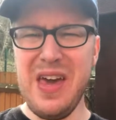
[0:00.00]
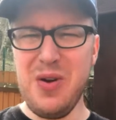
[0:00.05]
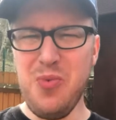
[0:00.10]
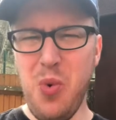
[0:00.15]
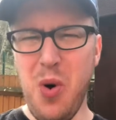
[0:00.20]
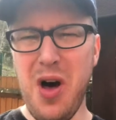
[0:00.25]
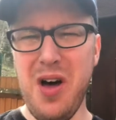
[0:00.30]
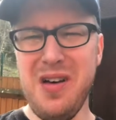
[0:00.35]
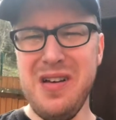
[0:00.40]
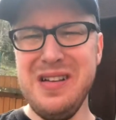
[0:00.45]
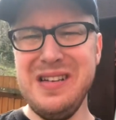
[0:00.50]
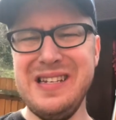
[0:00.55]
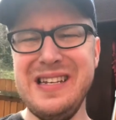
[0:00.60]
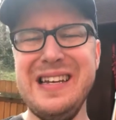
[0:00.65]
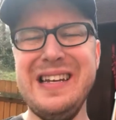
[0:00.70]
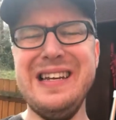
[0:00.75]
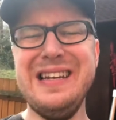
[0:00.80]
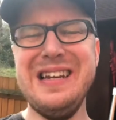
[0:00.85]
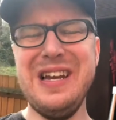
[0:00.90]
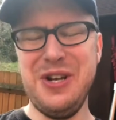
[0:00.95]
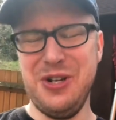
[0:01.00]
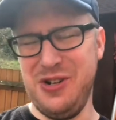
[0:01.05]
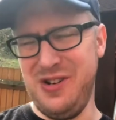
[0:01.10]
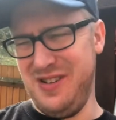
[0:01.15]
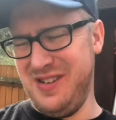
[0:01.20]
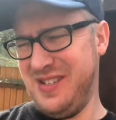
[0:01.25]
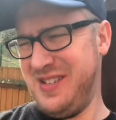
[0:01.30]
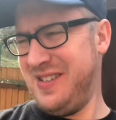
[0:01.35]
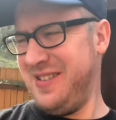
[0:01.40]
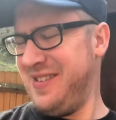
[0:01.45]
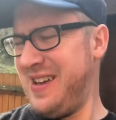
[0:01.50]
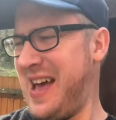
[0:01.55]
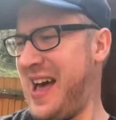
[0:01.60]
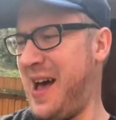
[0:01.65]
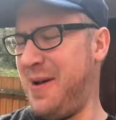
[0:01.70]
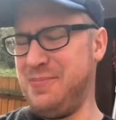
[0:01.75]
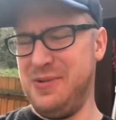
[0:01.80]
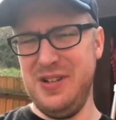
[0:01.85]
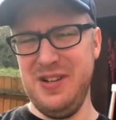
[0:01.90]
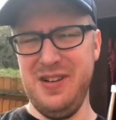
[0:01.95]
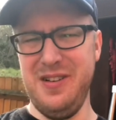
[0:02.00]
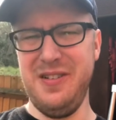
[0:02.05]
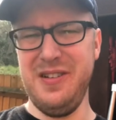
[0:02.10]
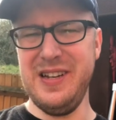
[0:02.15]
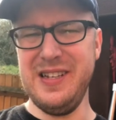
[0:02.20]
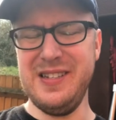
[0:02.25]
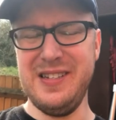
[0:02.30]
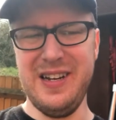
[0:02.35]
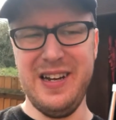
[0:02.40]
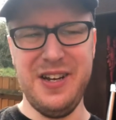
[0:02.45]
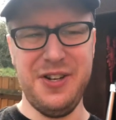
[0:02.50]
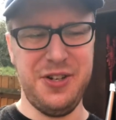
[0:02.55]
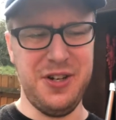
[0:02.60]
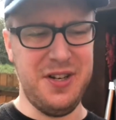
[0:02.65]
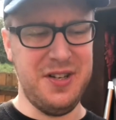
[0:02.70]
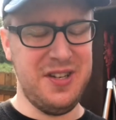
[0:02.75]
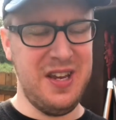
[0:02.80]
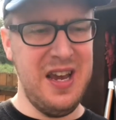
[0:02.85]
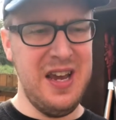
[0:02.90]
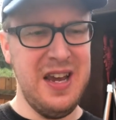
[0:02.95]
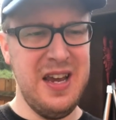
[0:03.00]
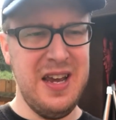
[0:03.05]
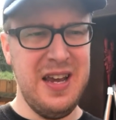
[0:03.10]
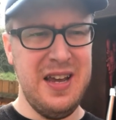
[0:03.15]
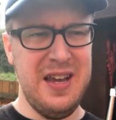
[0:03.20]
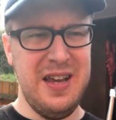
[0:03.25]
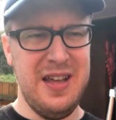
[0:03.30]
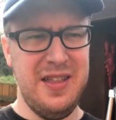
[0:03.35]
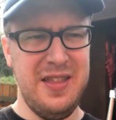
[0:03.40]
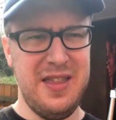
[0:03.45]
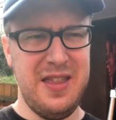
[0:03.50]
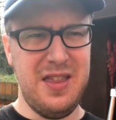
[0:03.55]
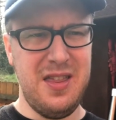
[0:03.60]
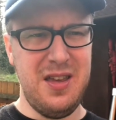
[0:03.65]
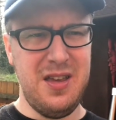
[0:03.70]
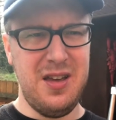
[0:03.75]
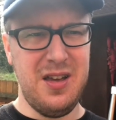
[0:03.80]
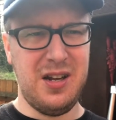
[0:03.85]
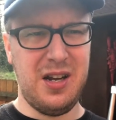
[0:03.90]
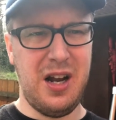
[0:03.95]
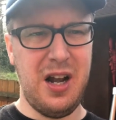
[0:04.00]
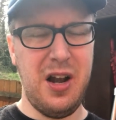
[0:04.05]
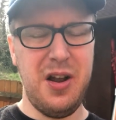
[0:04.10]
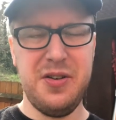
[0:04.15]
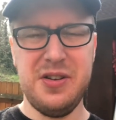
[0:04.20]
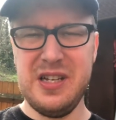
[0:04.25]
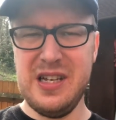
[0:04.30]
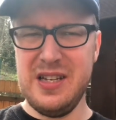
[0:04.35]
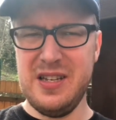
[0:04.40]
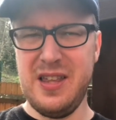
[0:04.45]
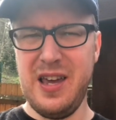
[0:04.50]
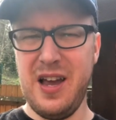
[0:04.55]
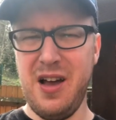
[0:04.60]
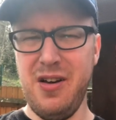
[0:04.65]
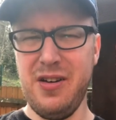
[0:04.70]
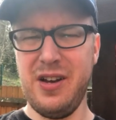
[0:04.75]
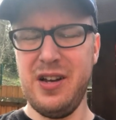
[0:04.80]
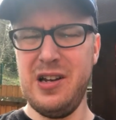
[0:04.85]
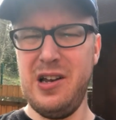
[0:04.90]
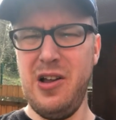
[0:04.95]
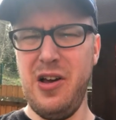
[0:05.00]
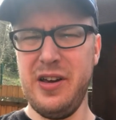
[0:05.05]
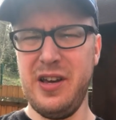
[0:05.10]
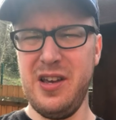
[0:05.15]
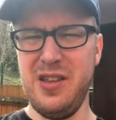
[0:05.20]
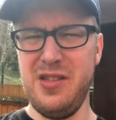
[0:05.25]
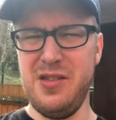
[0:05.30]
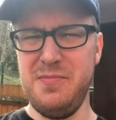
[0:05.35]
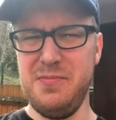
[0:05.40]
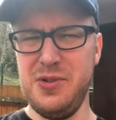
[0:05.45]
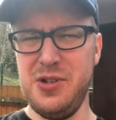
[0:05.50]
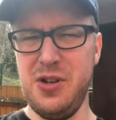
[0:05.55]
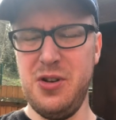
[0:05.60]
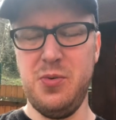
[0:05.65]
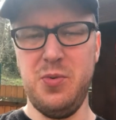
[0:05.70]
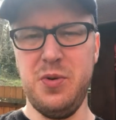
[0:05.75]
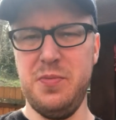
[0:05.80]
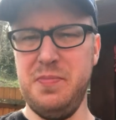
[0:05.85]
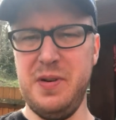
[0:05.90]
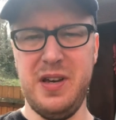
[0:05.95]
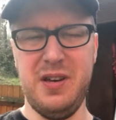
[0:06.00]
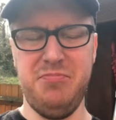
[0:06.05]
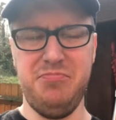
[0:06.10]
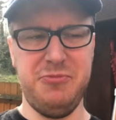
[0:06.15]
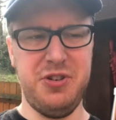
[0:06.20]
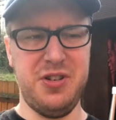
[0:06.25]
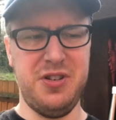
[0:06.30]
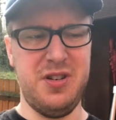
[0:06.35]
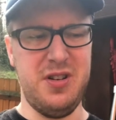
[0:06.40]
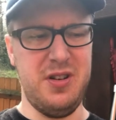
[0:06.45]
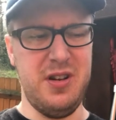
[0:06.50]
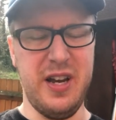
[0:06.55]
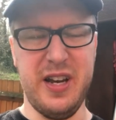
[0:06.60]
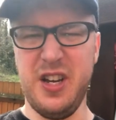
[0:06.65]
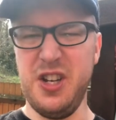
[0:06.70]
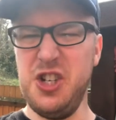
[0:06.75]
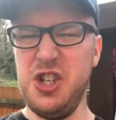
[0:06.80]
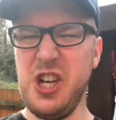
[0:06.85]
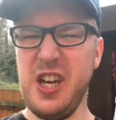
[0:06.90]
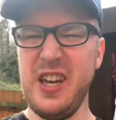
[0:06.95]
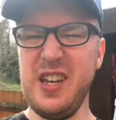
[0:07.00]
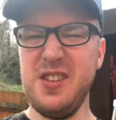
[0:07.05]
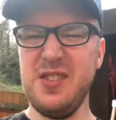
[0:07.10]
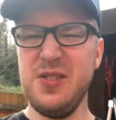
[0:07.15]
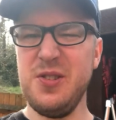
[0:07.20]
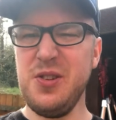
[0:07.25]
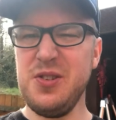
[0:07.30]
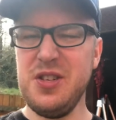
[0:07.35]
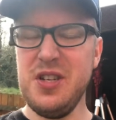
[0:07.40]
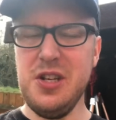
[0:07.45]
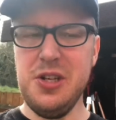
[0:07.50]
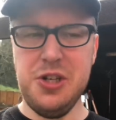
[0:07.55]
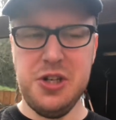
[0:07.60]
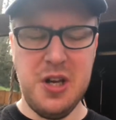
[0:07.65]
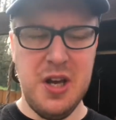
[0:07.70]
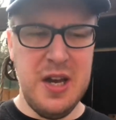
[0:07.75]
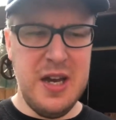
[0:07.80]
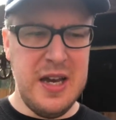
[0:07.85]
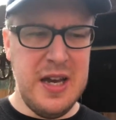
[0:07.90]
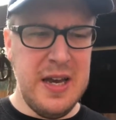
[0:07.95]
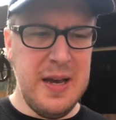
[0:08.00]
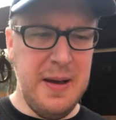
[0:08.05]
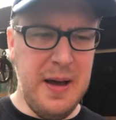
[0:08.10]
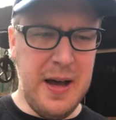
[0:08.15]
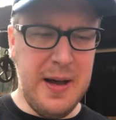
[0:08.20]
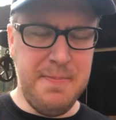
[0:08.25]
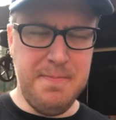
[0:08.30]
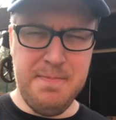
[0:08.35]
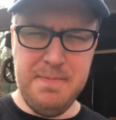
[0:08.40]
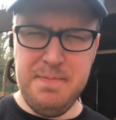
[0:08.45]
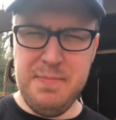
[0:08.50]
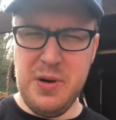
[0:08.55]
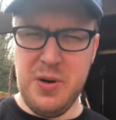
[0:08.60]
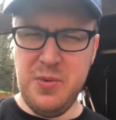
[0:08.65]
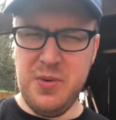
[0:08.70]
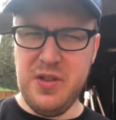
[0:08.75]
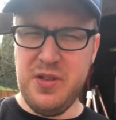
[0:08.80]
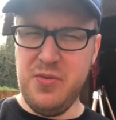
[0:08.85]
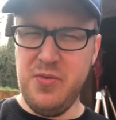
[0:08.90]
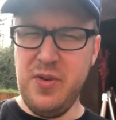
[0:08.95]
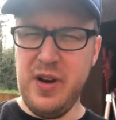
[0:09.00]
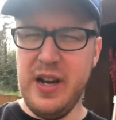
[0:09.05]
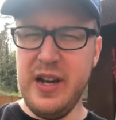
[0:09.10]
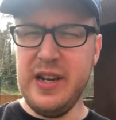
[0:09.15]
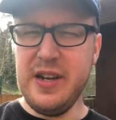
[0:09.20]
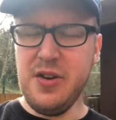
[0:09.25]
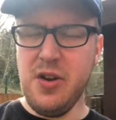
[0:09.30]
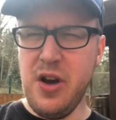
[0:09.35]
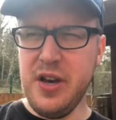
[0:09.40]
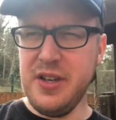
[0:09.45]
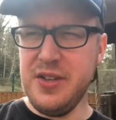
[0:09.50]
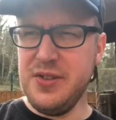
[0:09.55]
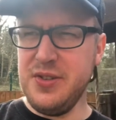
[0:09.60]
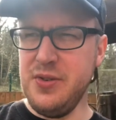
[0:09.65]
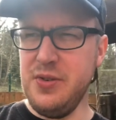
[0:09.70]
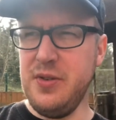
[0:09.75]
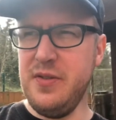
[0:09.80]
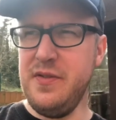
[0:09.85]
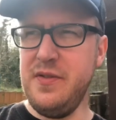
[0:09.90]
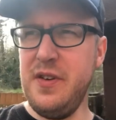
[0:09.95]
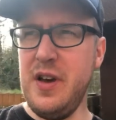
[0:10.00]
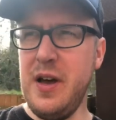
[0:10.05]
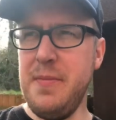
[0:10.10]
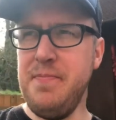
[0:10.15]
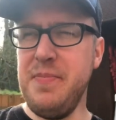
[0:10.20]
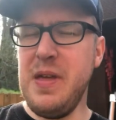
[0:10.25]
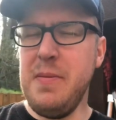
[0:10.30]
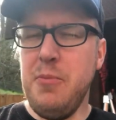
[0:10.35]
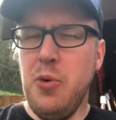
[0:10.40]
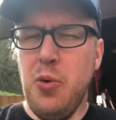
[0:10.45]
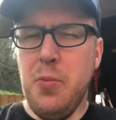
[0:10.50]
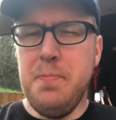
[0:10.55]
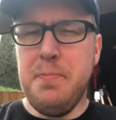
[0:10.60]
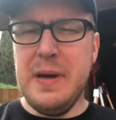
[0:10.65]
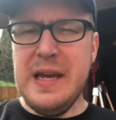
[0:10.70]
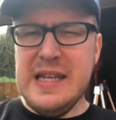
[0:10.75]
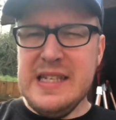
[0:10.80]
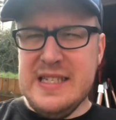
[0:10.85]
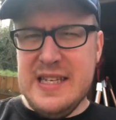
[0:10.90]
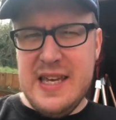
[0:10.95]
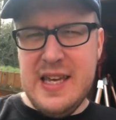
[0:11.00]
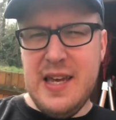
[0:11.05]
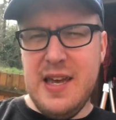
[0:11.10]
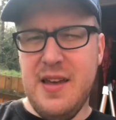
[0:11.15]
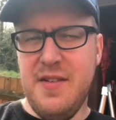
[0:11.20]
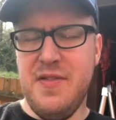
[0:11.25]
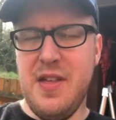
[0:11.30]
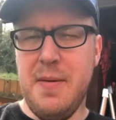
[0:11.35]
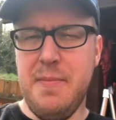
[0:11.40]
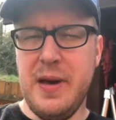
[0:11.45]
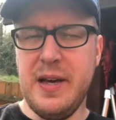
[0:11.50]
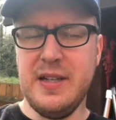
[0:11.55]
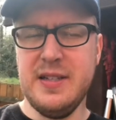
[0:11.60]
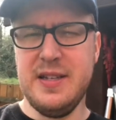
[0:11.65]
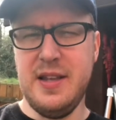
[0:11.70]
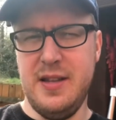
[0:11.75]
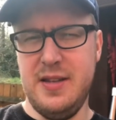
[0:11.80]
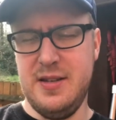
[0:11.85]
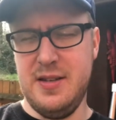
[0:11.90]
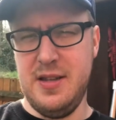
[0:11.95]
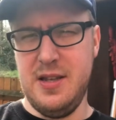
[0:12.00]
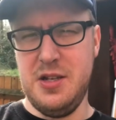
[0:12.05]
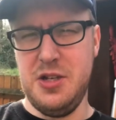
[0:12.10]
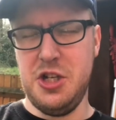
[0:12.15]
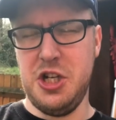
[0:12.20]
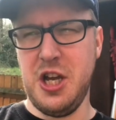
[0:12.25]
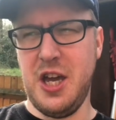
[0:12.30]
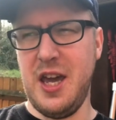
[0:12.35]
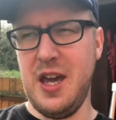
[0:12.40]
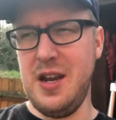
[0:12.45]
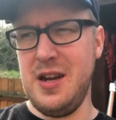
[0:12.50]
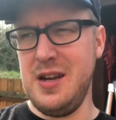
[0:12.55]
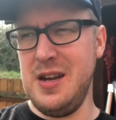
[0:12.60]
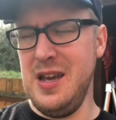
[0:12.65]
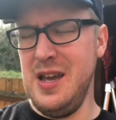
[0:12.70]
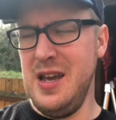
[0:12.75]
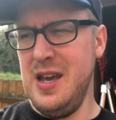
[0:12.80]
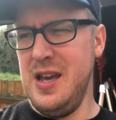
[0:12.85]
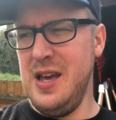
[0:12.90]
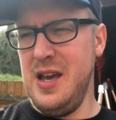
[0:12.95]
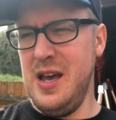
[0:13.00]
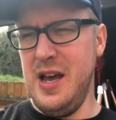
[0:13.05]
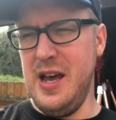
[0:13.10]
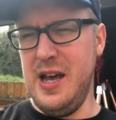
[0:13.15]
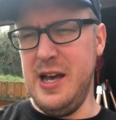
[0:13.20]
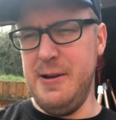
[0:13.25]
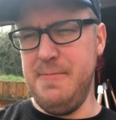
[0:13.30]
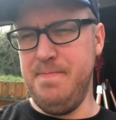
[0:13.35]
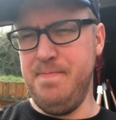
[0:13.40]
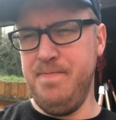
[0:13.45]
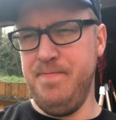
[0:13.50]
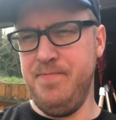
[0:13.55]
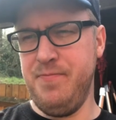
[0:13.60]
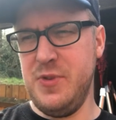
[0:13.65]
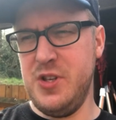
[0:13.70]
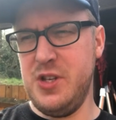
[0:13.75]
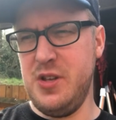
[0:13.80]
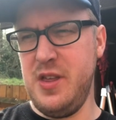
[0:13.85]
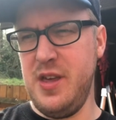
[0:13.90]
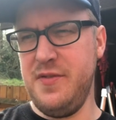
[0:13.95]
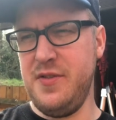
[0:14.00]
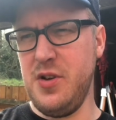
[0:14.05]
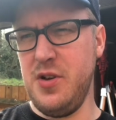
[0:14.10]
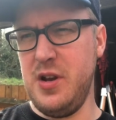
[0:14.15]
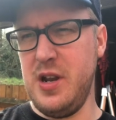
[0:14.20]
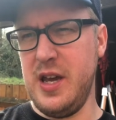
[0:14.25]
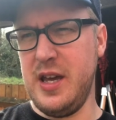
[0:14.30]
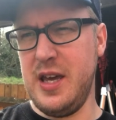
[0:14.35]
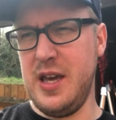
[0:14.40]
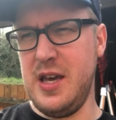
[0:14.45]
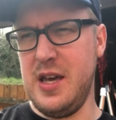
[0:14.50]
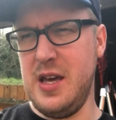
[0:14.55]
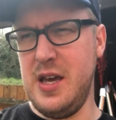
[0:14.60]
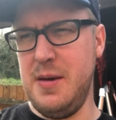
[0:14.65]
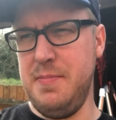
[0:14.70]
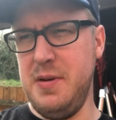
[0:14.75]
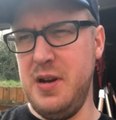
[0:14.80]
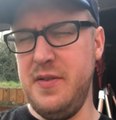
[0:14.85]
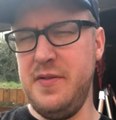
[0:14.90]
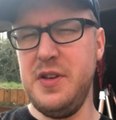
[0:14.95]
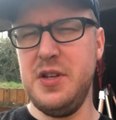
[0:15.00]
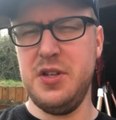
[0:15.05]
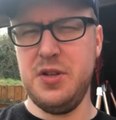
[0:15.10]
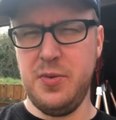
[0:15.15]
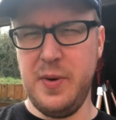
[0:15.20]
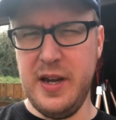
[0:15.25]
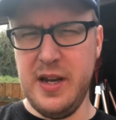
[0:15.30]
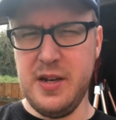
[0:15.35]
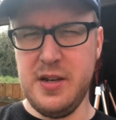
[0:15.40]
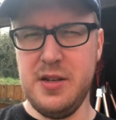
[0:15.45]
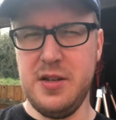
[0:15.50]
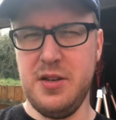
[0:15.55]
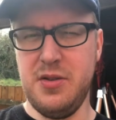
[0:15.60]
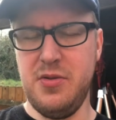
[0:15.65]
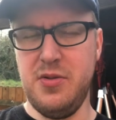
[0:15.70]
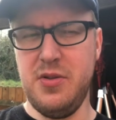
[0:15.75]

were delicious. Absolutely delicious. The closest thing I could liken them to would be just a, like a chicken sausage, um, but with a really nice sort of... Um, they're more meaty, if that makes sense, than chicken. Um, so they've got like a, a bit of a sweetness through